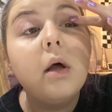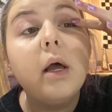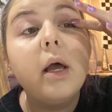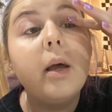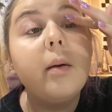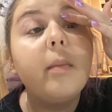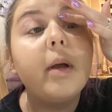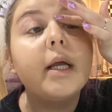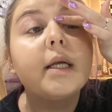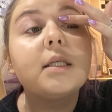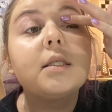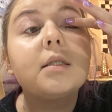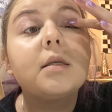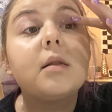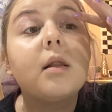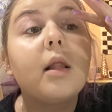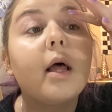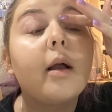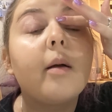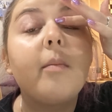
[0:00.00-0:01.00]
It makes
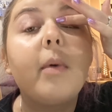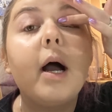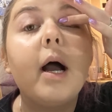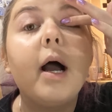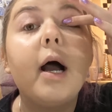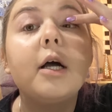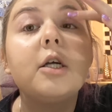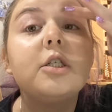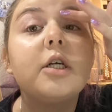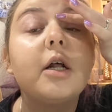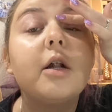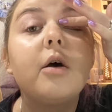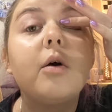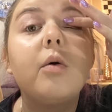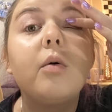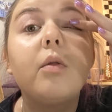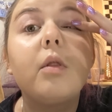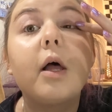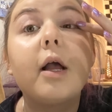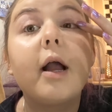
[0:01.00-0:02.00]
like my
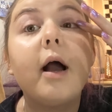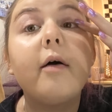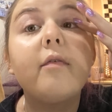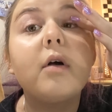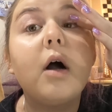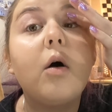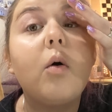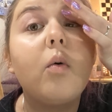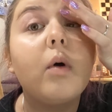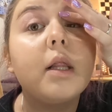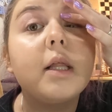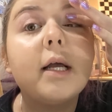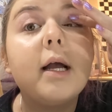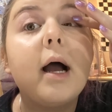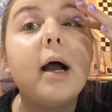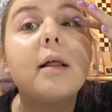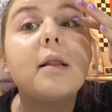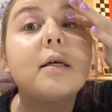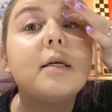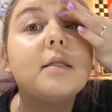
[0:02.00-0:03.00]
eyeshadow, like I've got oily
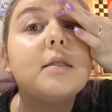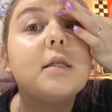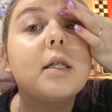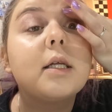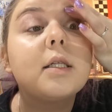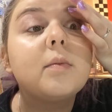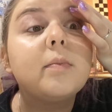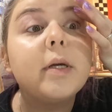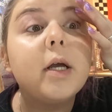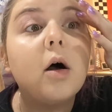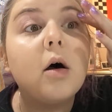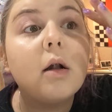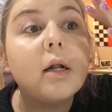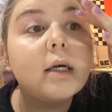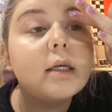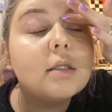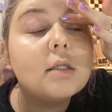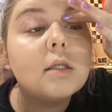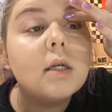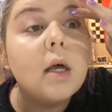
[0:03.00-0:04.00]
eyelids, let's be
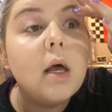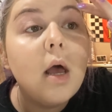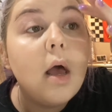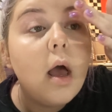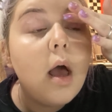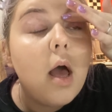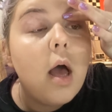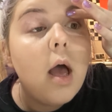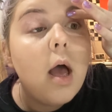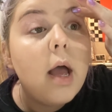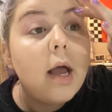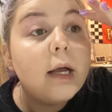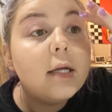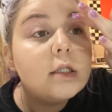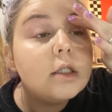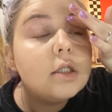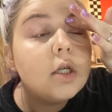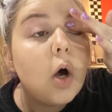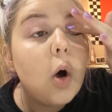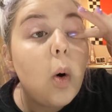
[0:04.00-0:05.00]
honest. And
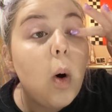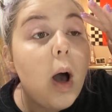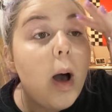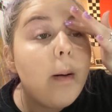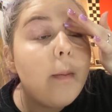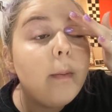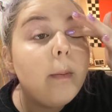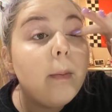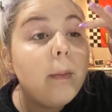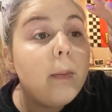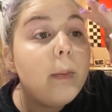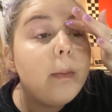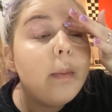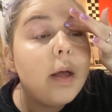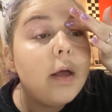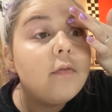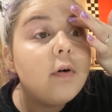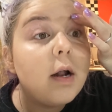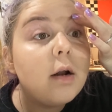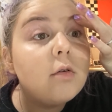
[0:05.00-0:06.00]
so
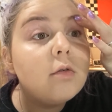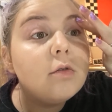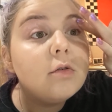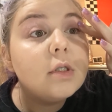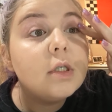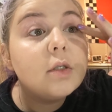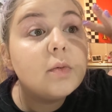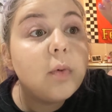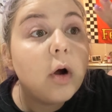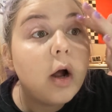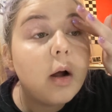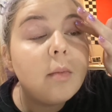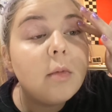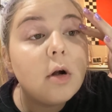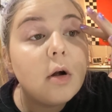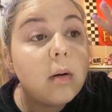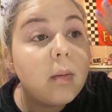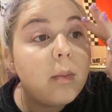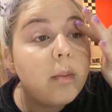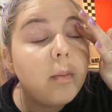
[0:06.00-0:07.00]
if I don't use this
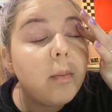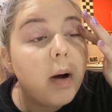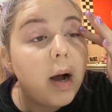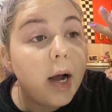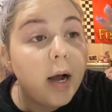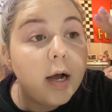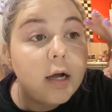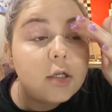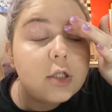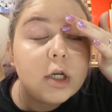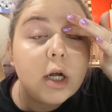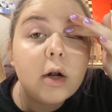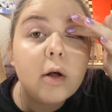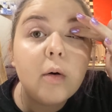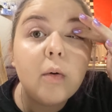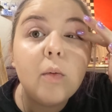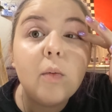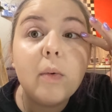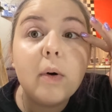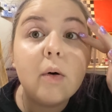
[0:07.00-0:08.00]
primer, my
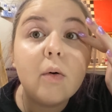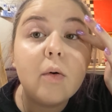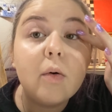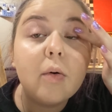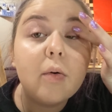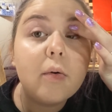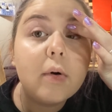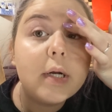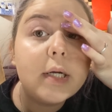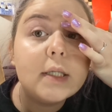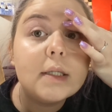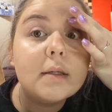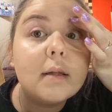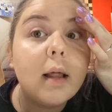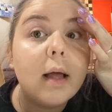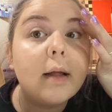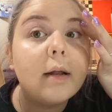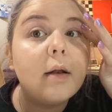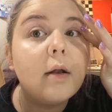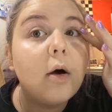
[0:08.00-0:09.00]
eyeshadow will crease
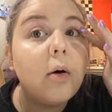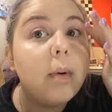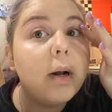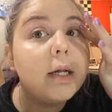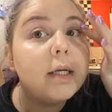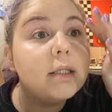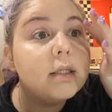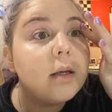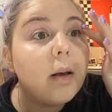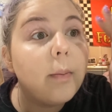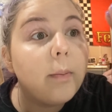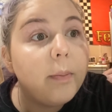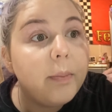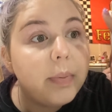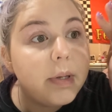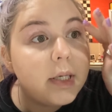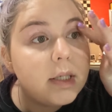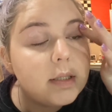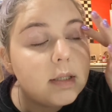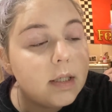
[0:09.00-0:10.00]
like nobody's
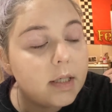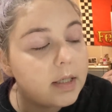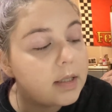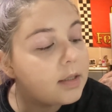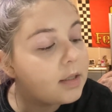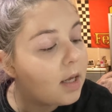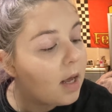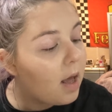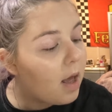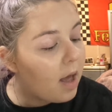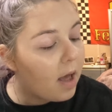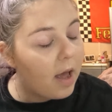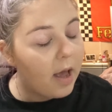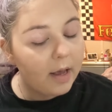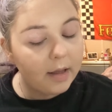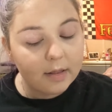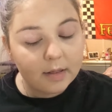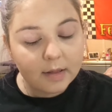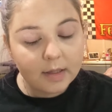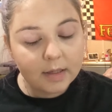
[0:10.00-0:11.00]
business.
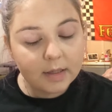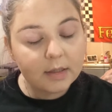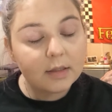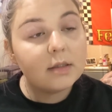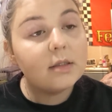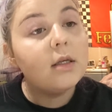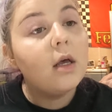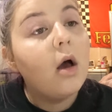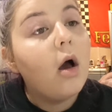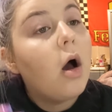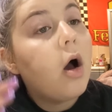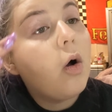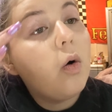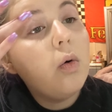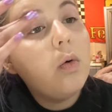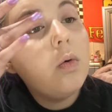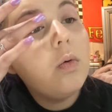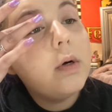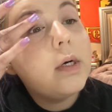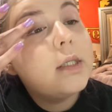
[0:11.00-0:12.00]
And this,
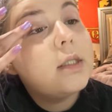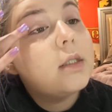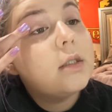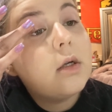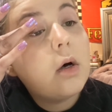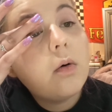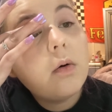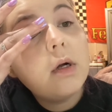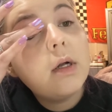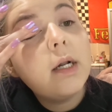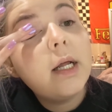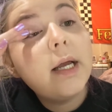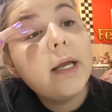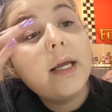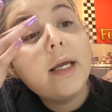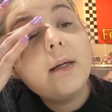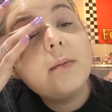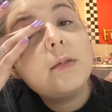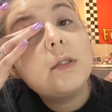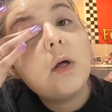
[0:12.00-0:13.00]
ooh, it's so good. It
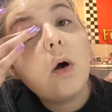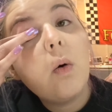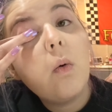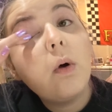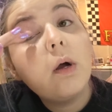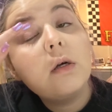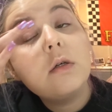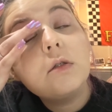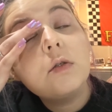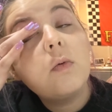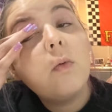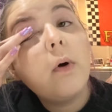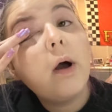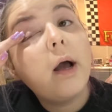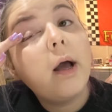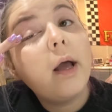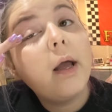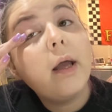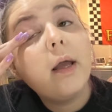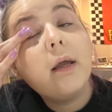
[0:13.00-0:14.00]
keeps the oils
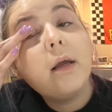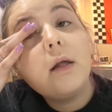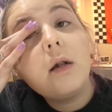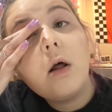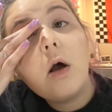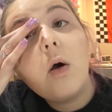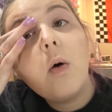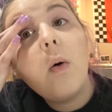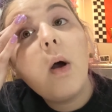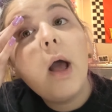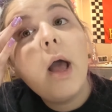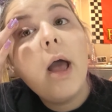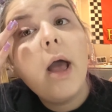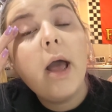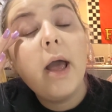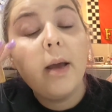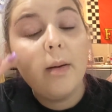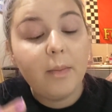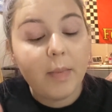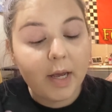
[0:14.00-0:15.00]
away, you know.
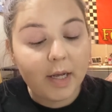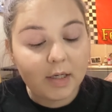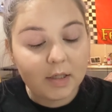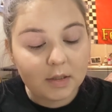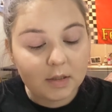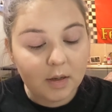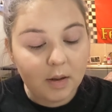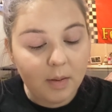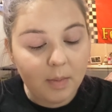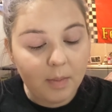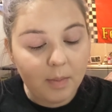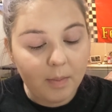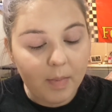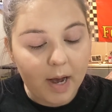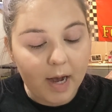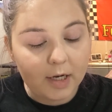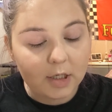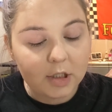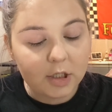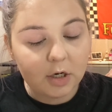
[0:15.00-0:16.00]
It makes
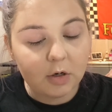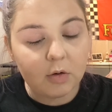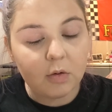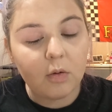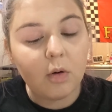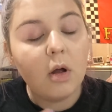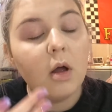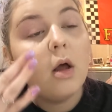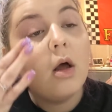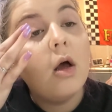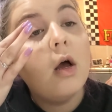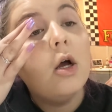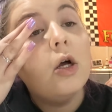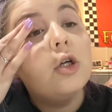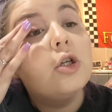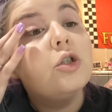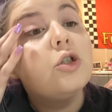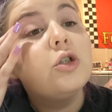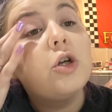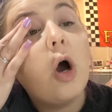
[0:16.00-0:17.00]
my eyeshadow
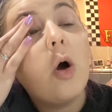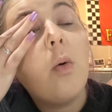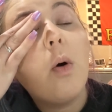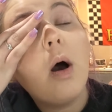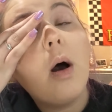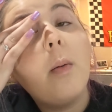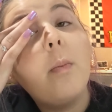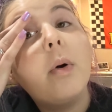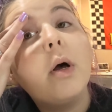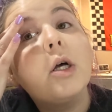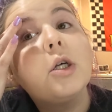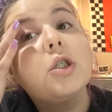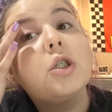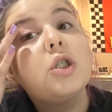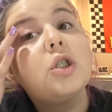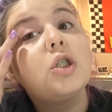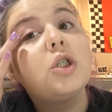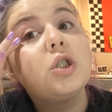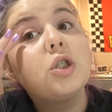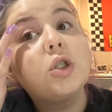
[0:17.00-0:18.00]
show up
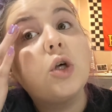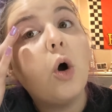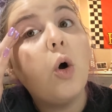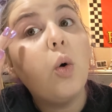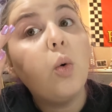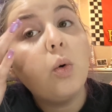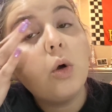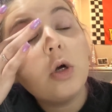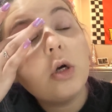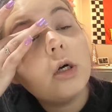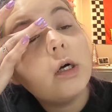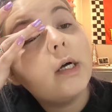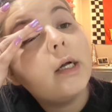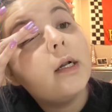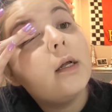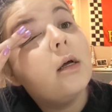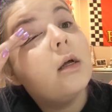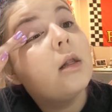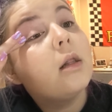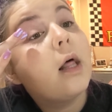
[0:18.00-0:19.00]
so
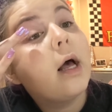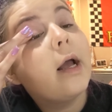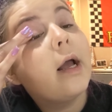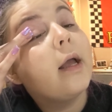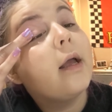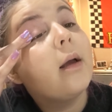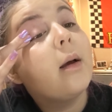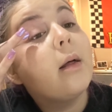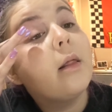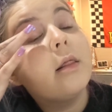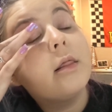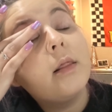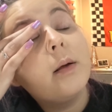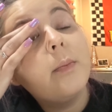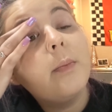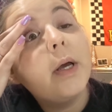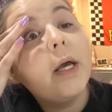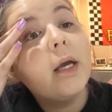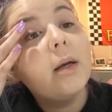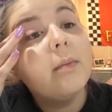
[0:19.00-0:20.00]
good. Like the
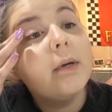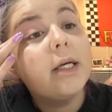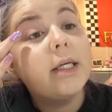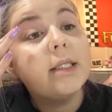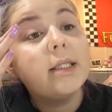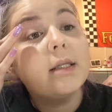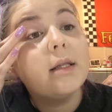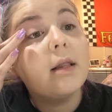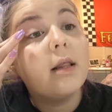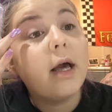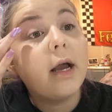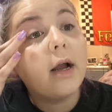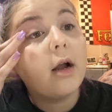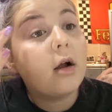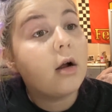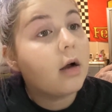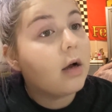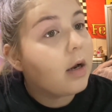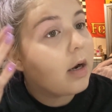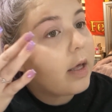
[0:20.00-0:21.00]
pigment is
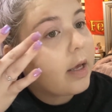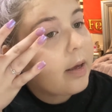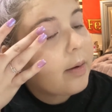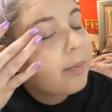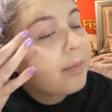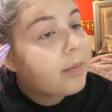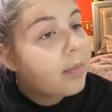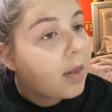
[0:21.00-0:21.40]
there, honey.